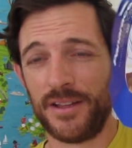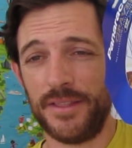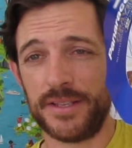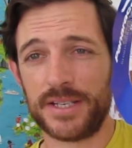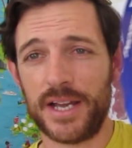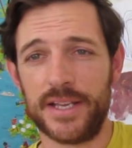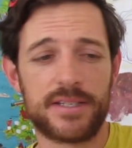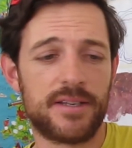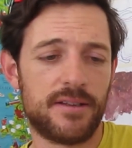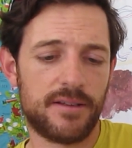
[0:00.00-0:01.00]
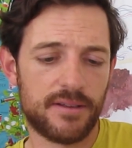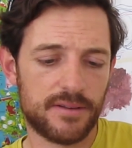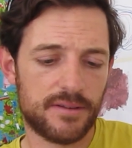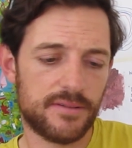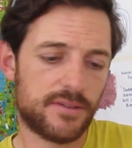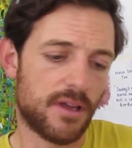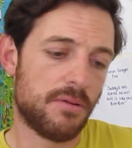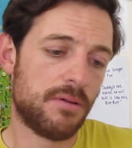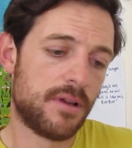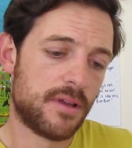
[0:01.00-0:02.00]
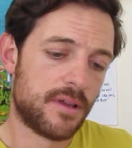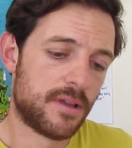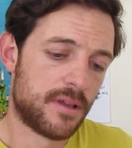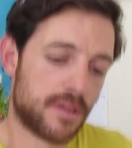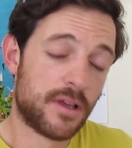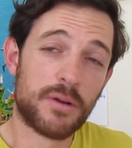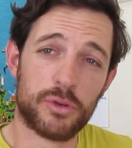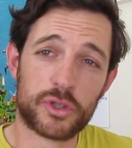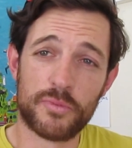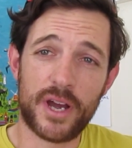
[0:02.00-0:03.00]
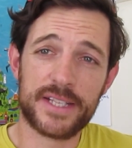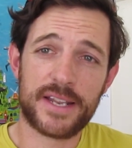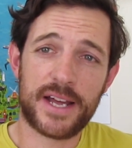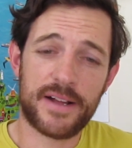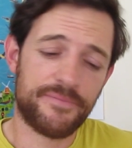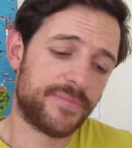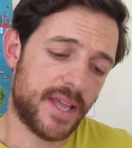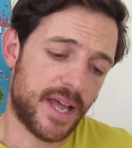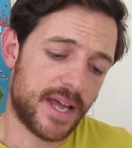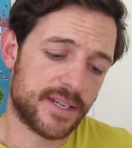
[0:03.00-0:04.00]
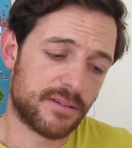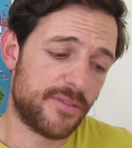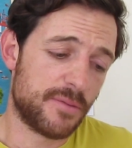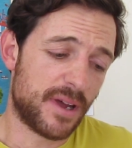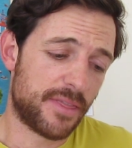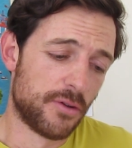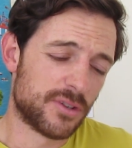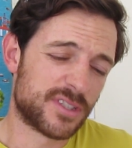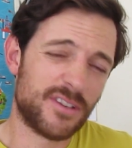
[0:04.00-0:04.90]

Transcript: the tyres, so we'll jump right into that and I'll give you my thoughts.